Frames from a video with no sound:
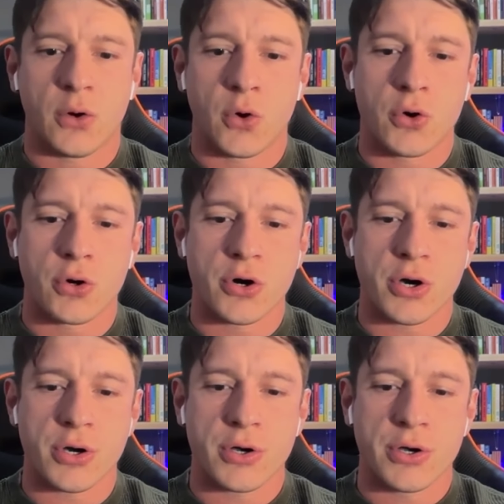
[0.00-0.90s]

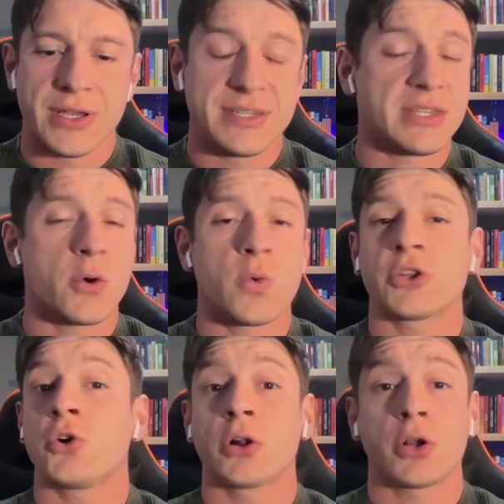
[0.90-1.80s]
Or is it a
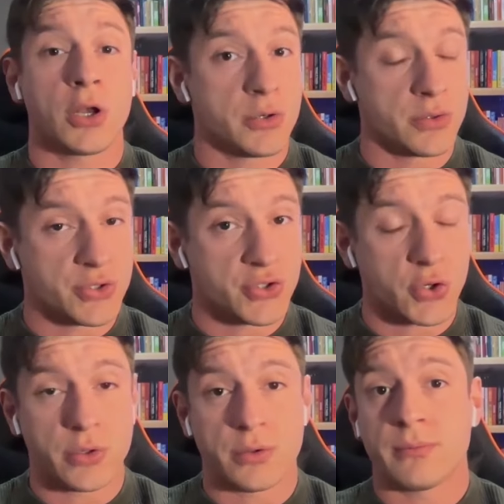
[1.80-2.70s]
one call close
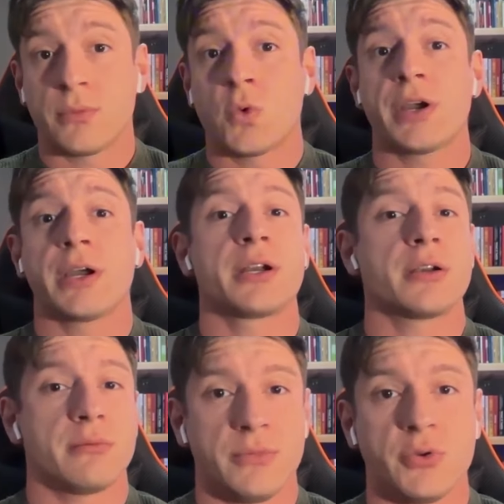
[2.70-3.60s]

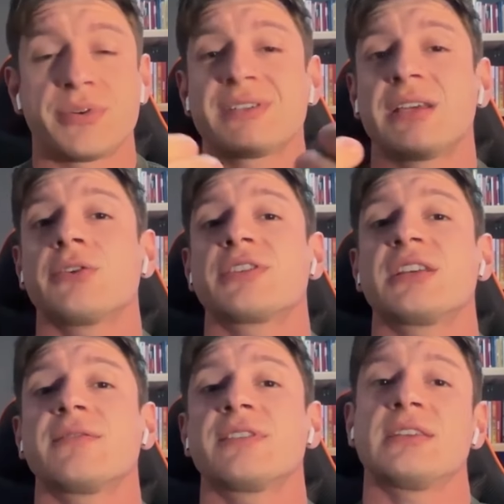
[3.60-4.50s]
where you present your
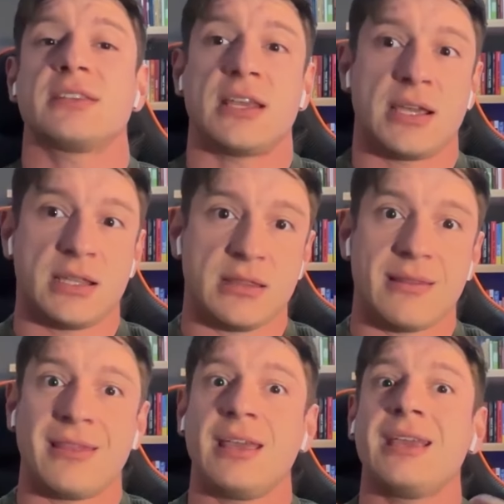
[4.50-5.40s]
services and
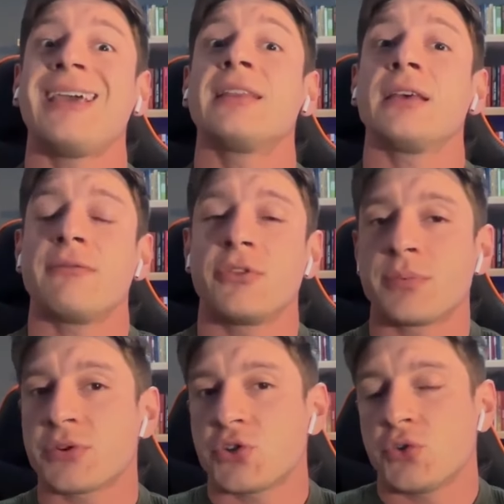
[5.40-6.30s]
they can have the
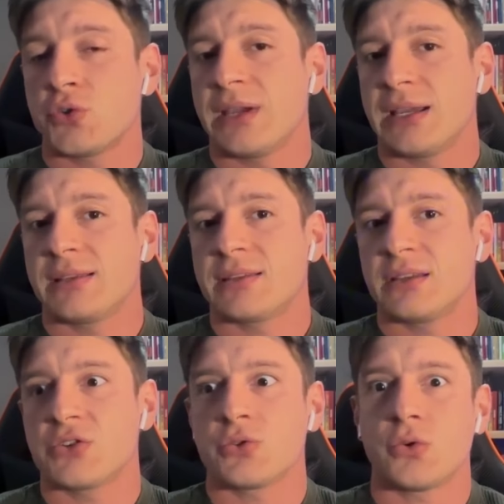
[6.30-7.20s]
opportunity to make a
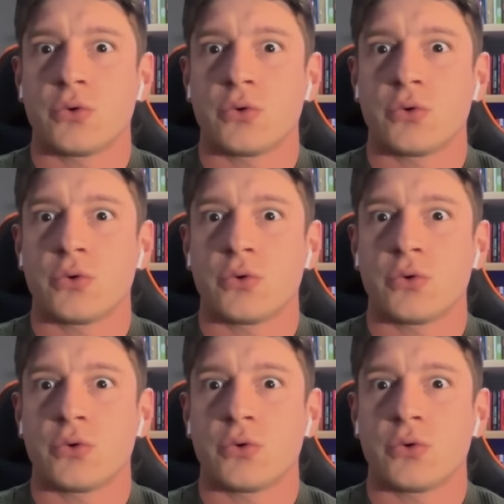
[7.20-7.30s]
decision?